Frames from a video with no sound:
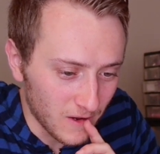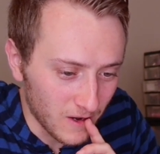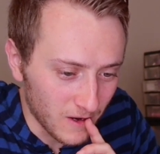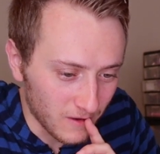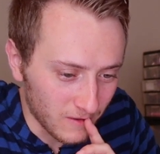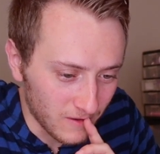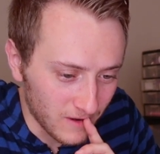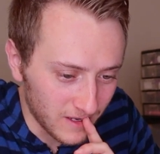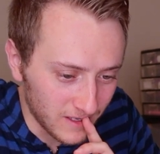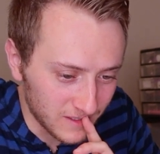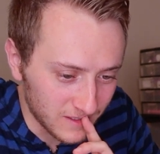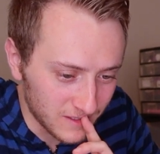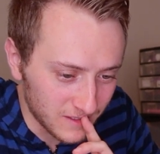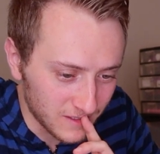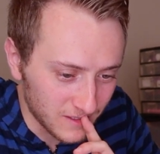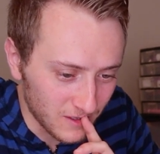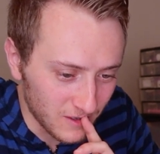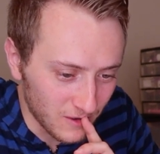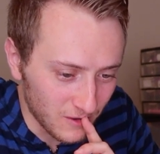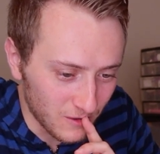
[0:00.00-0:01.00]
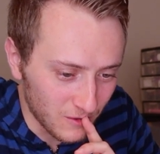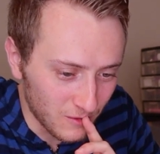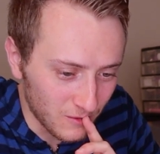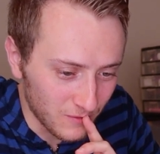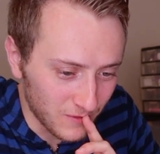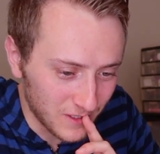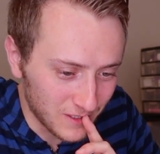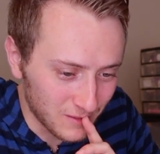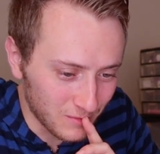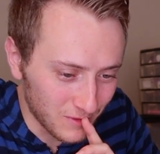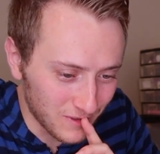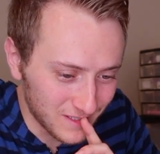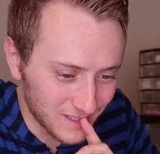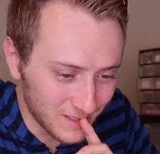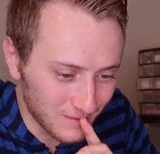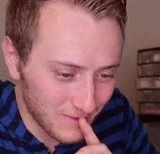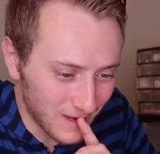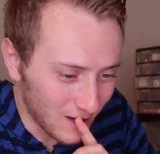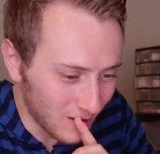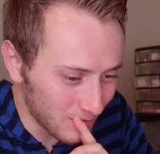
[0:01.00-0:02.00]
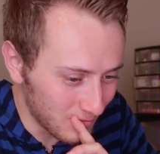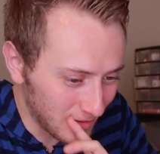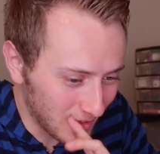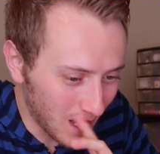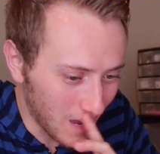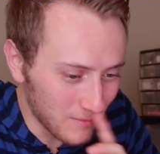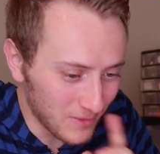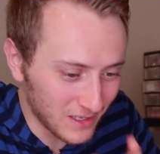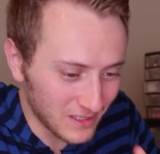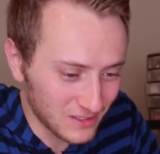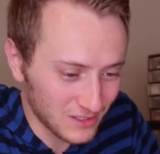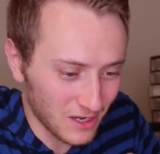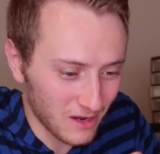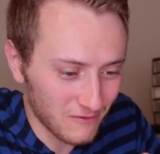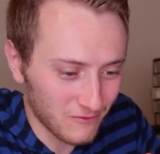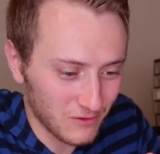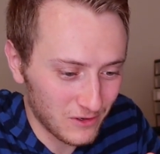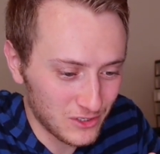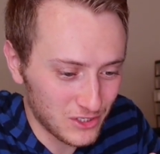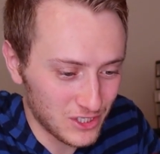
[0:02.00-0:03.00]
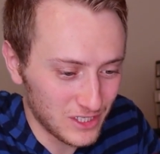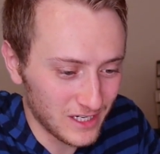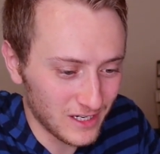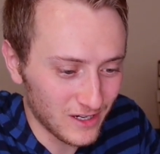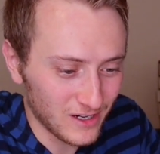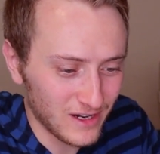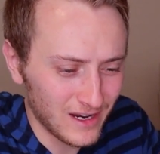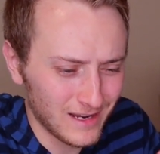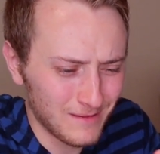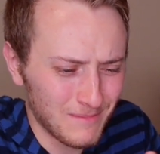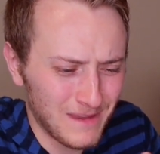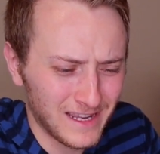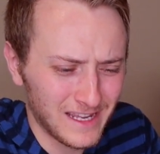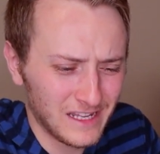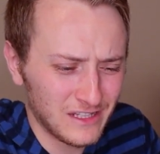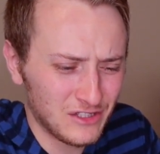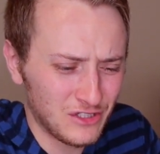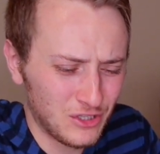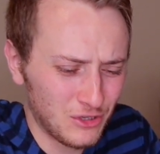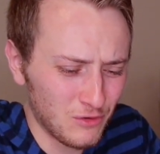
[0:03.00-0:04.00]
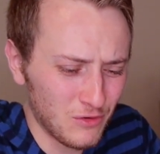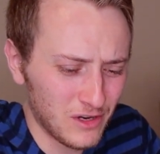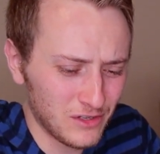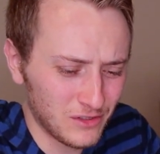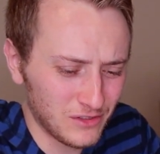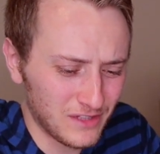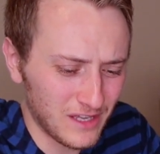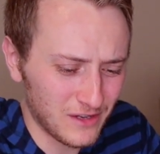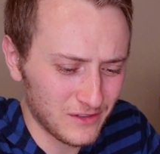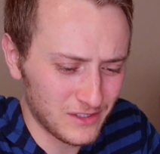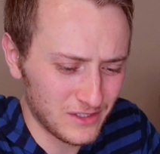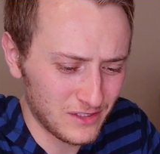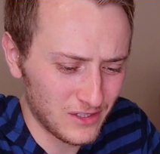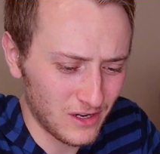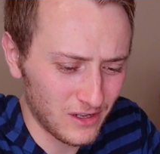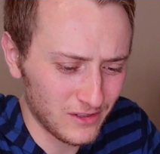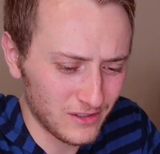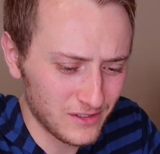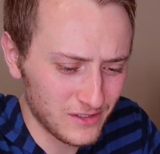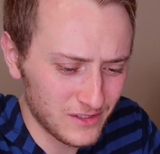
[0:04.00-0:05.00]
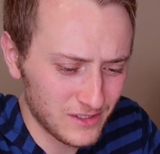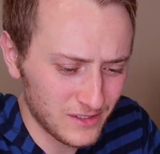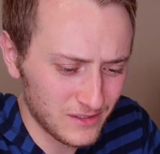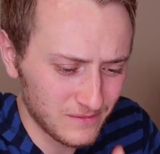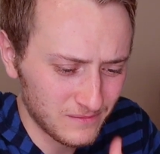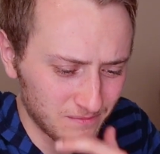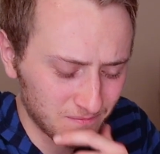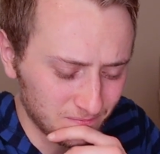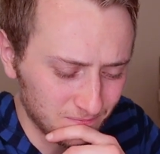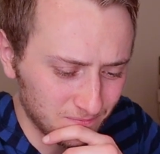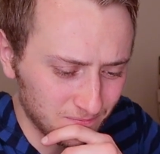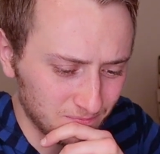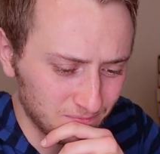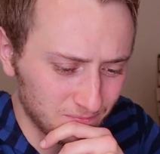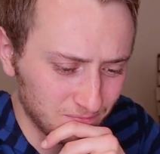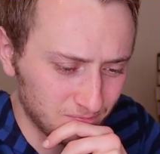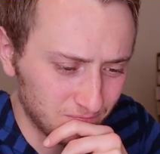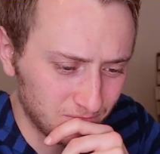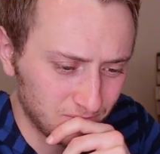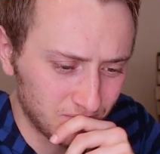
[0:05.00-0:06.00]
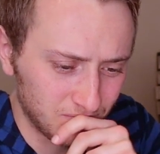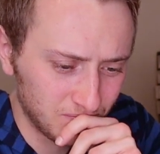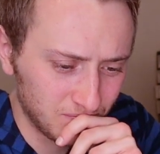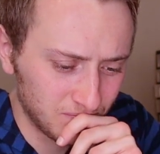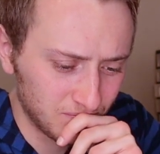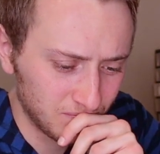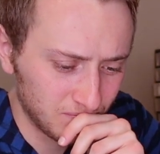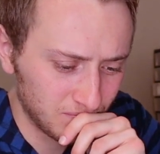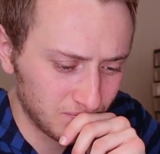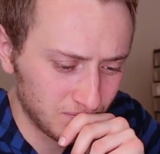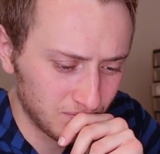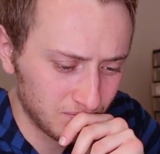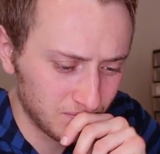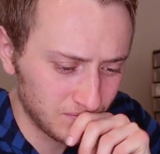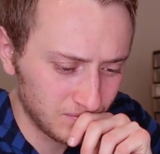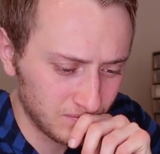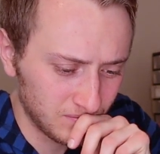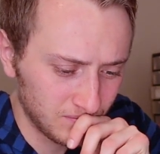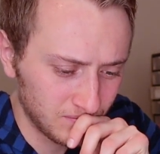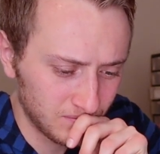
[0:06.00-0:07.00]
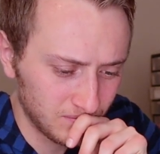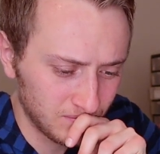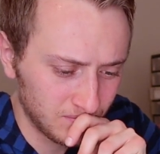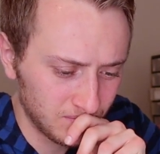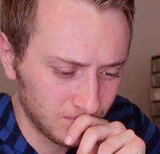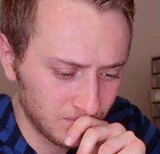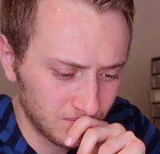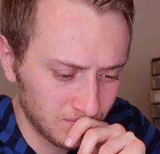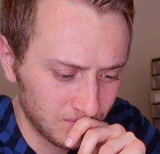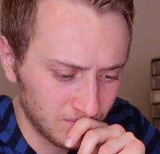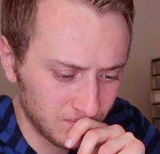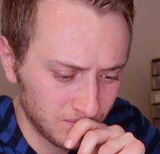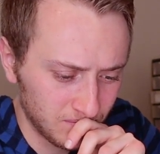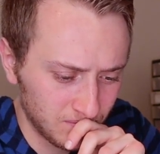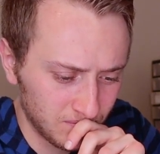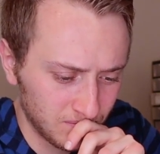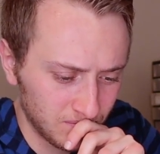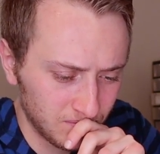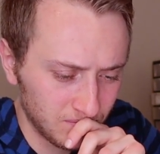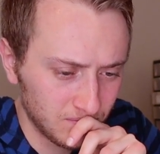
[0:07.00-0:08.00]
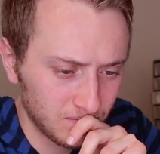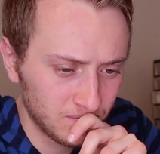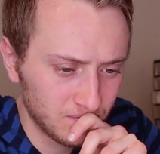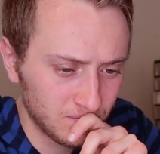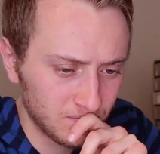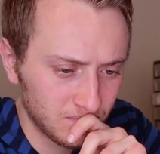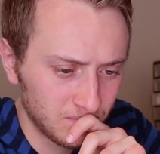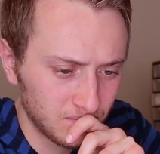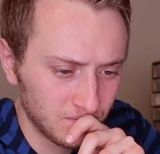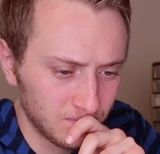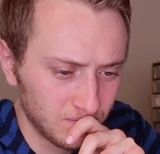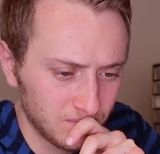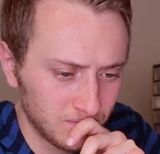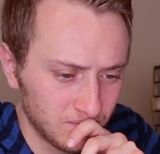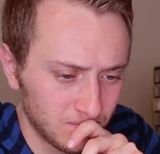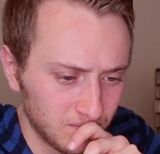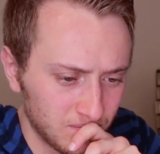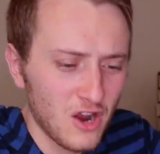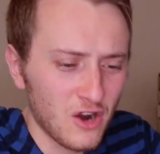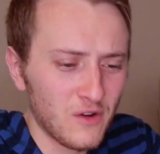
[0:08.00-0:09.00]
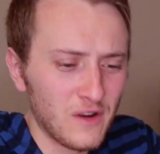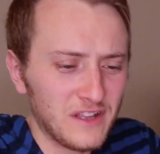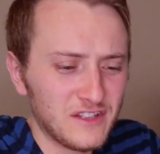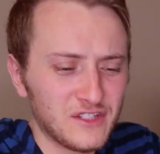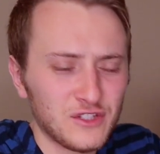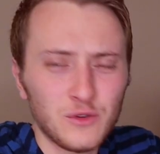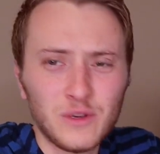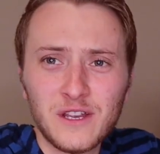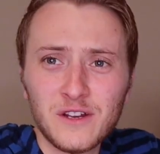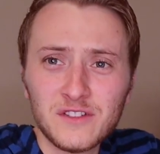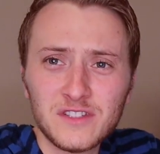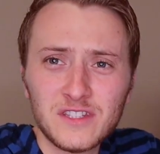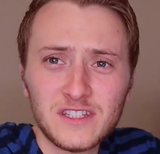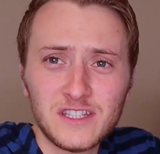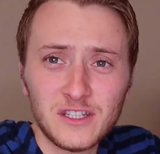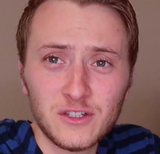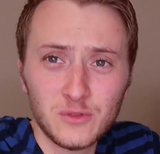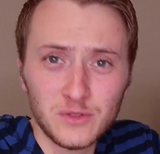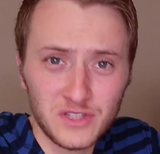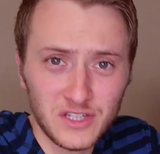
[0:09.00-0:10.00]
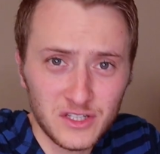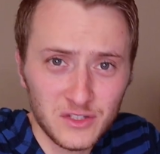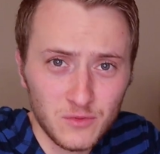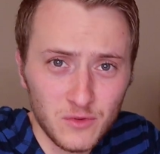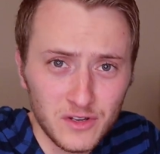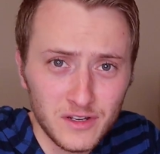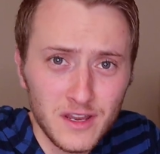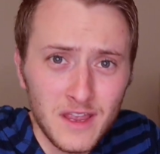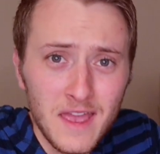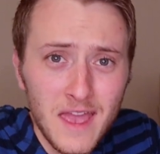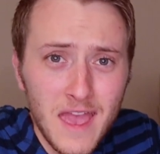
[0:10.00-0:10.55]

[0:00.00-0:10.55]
All right, so this one's about becoming a software engineer and making $200,000. All right, so here's the deal with this one.